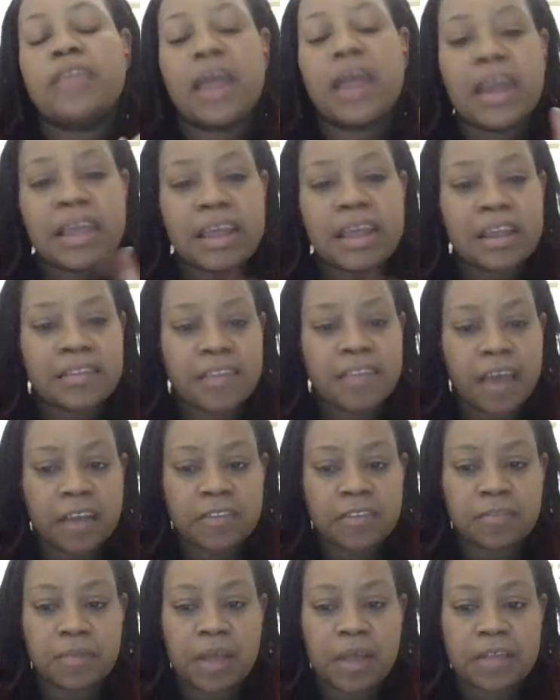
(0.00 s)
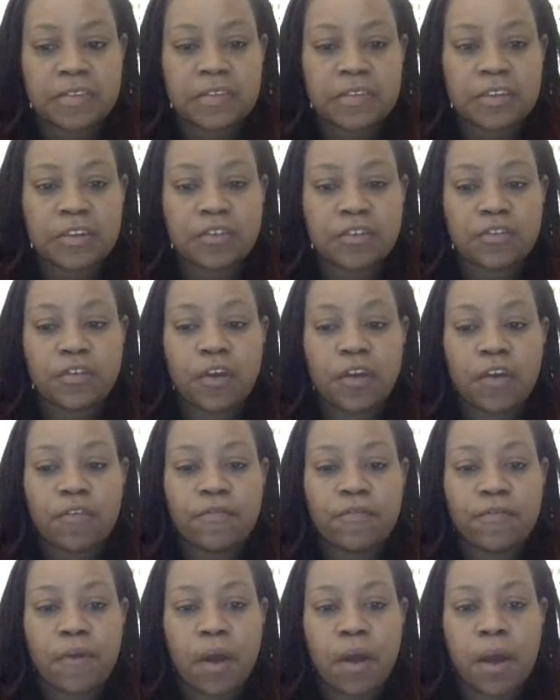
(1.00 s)
Then I get a text message
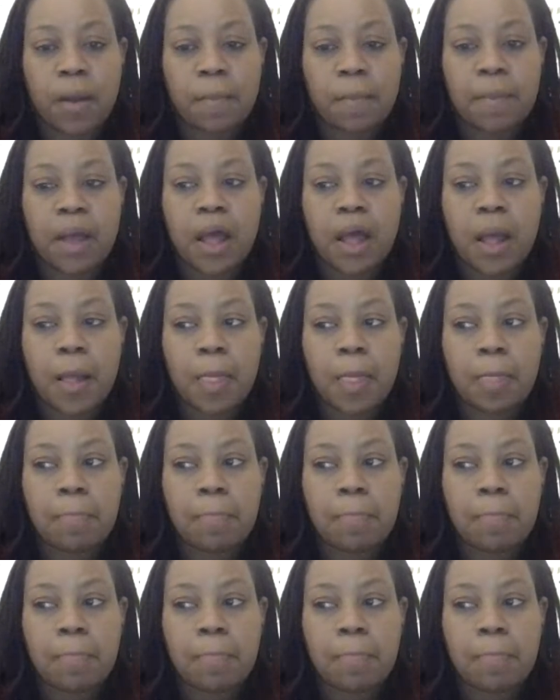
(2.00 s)
from, I